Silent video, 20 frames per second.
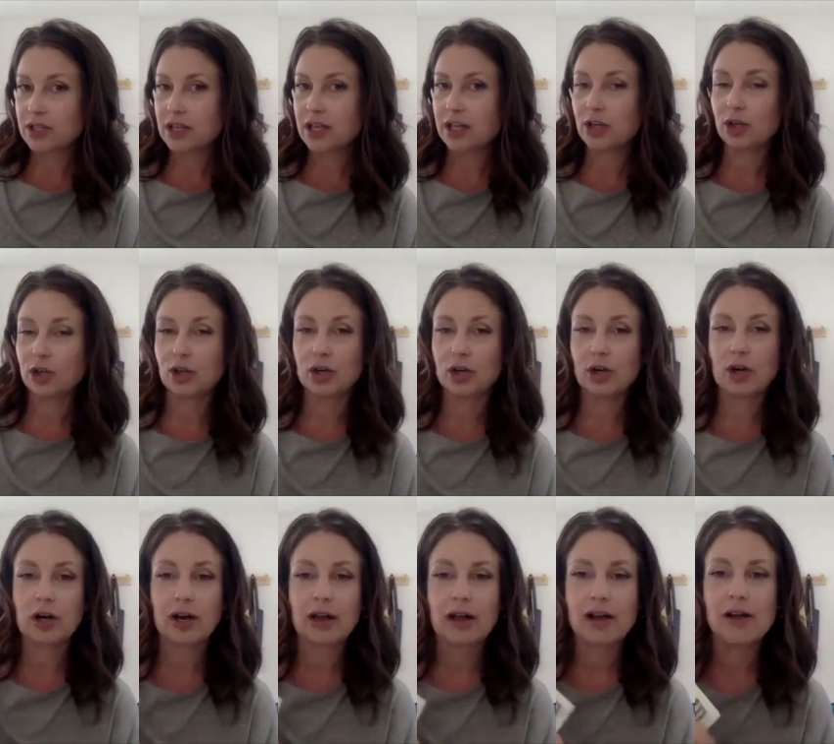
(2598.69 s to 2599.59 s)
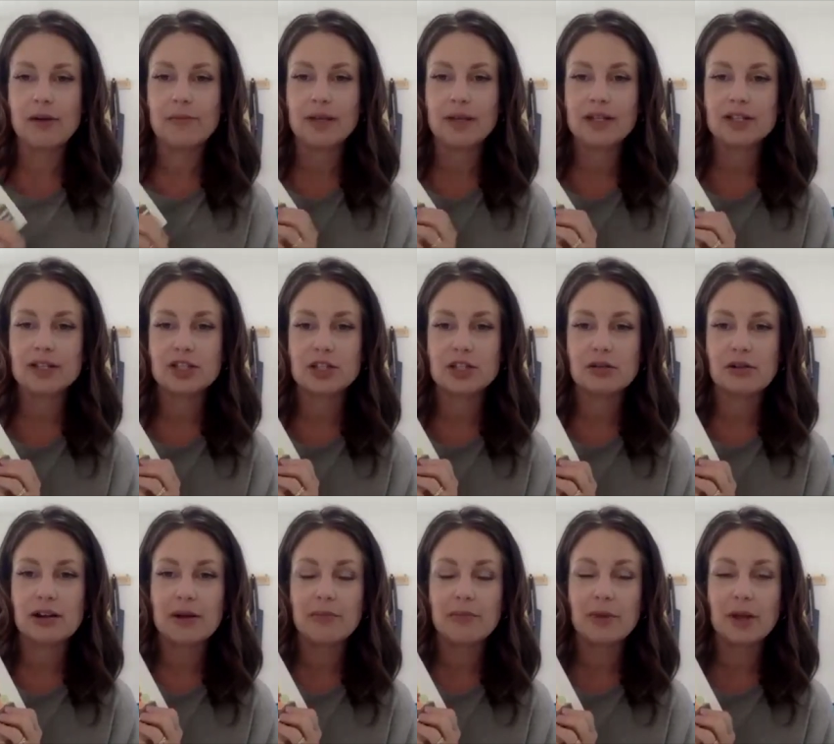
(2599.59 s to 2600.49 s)
and her
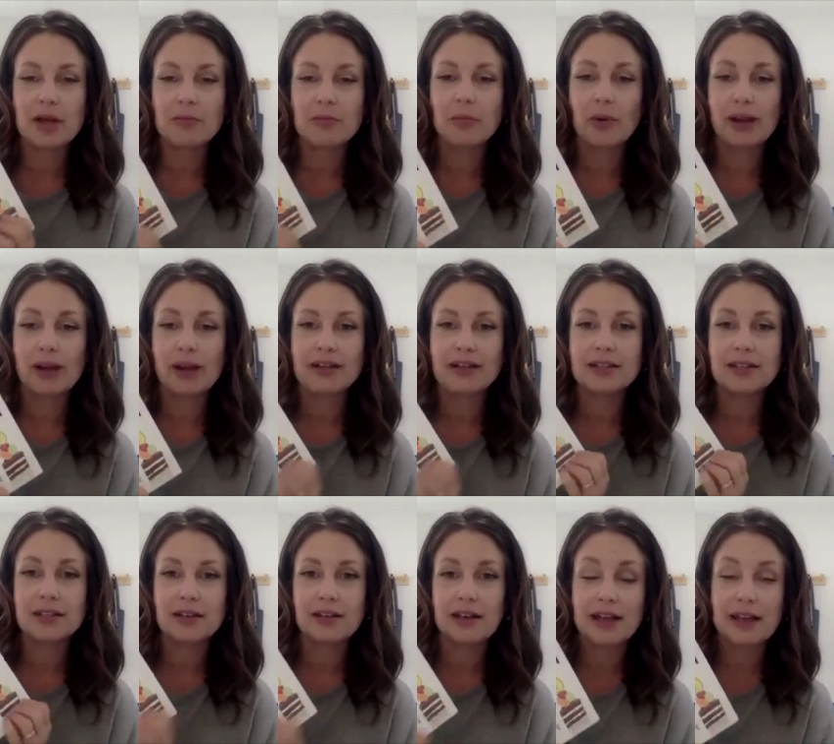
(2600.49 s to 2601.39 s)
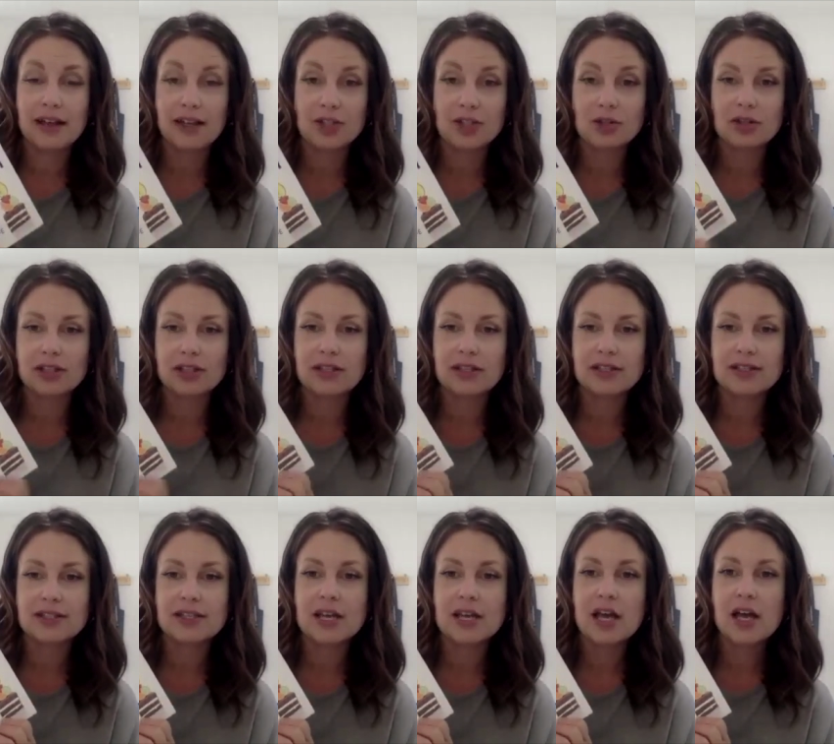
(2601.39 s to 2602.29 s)
Instagram brand handle
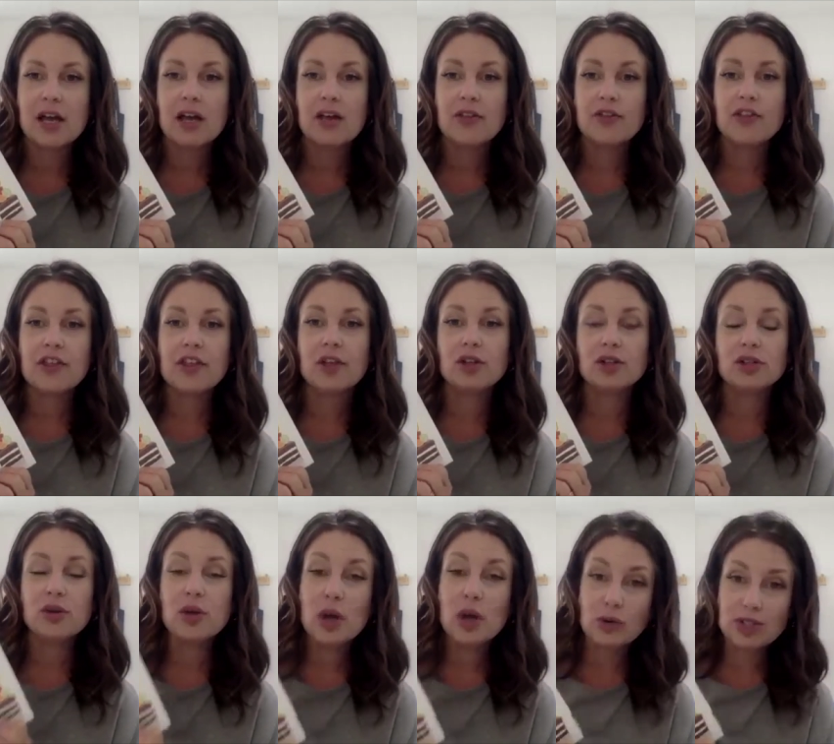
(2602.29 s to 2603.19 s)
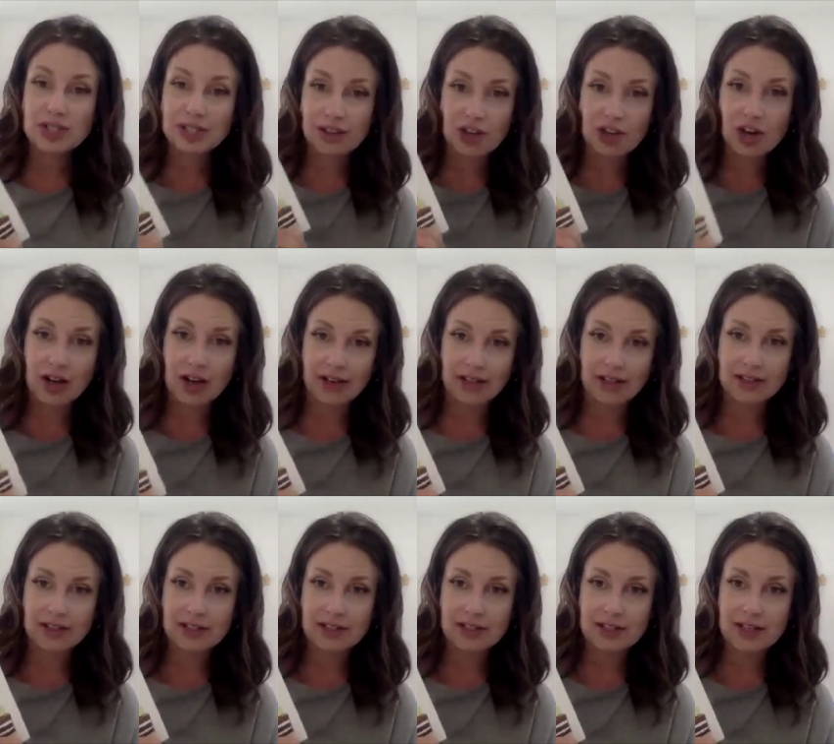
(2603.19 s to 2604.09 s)
is The Glucose
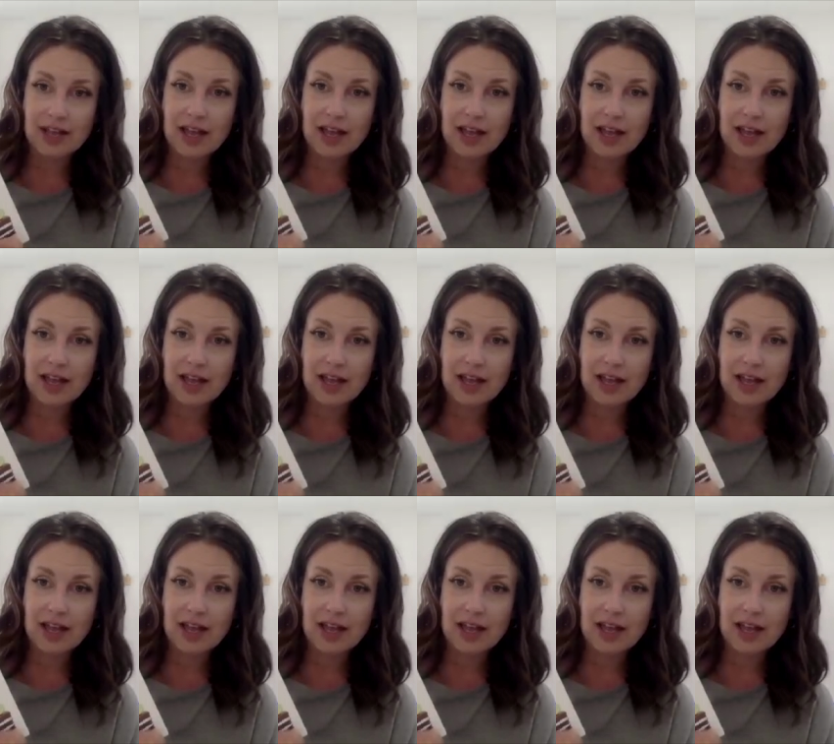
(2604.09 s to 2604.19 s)
Goddess.